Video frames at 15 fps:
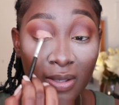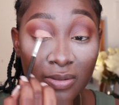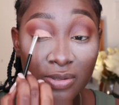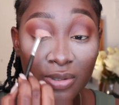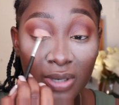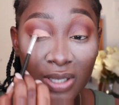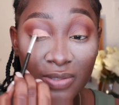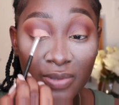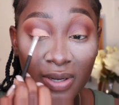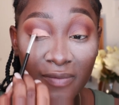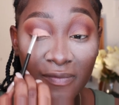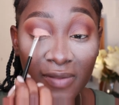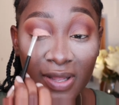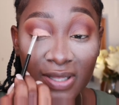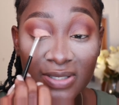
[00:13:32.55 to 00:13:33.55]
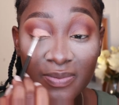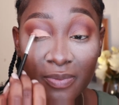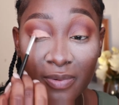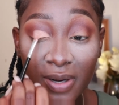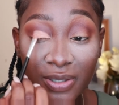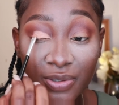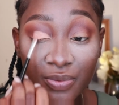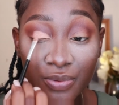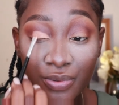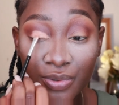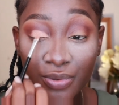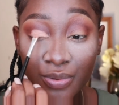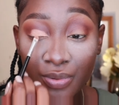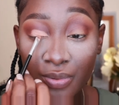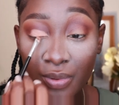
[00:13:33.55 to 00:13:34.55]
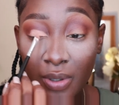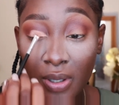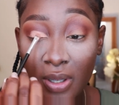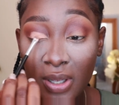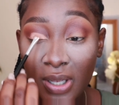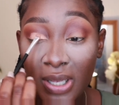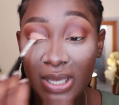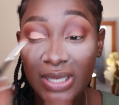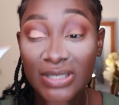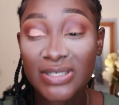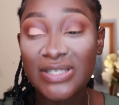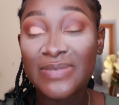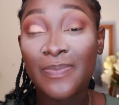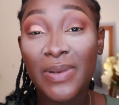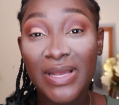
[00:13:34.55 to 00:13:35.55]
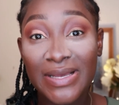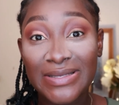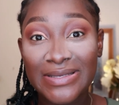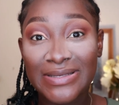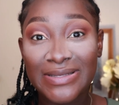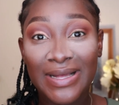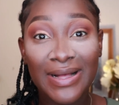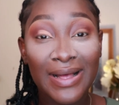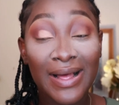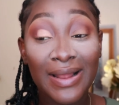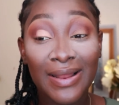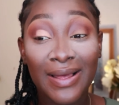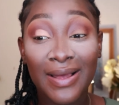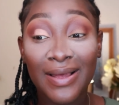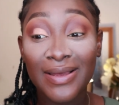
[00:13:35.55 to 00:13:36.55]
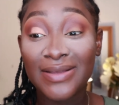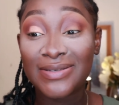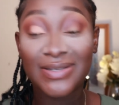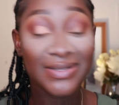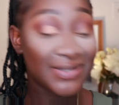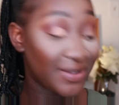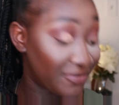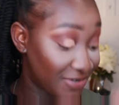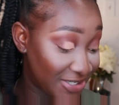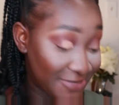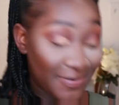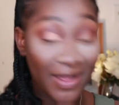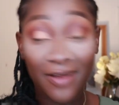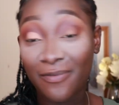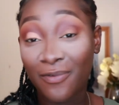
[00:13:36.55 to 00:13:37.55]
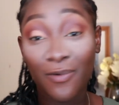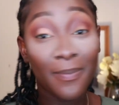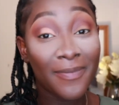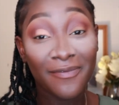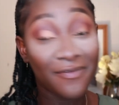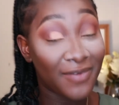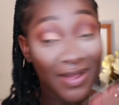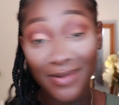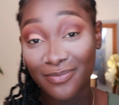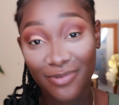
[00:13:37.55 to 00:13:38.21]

So that's what a flat brush will do. It just places the color. It's just a respectful flat